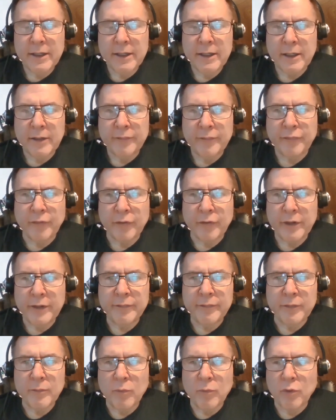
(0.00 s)
uh, for
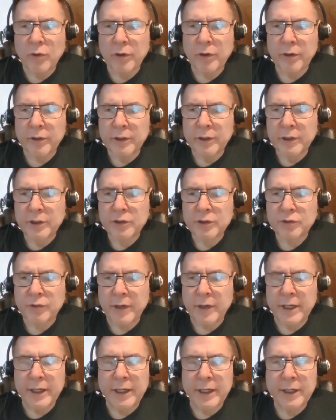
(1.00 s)
even more
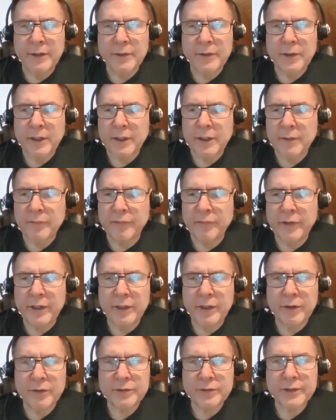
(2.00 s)
training uh,
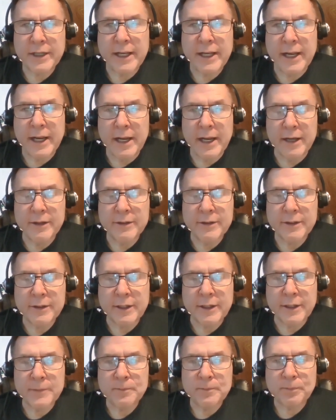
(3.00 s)
videos and
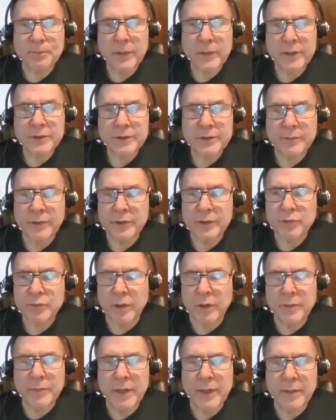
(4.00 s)
um, some nice
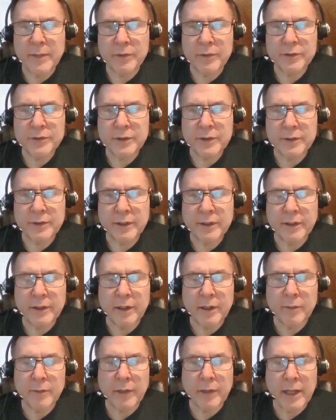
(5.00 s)
white papers and uh,
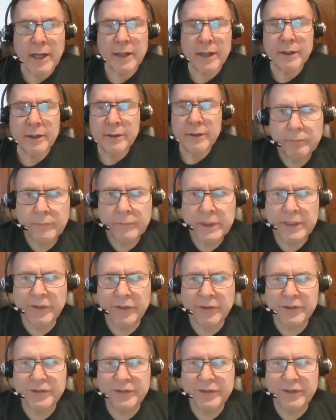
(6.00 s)
our blog.
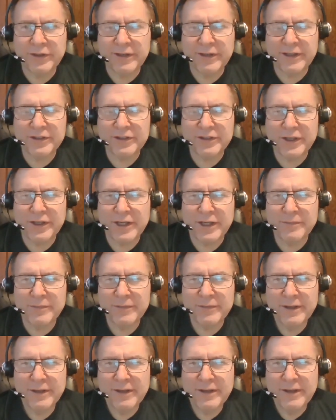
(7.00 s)
Till I see you next
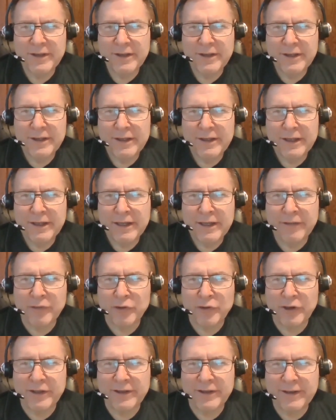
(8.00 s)
time, have a
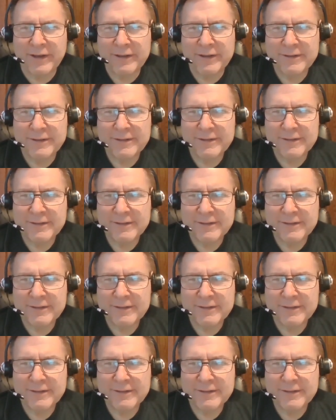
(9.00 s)
great day.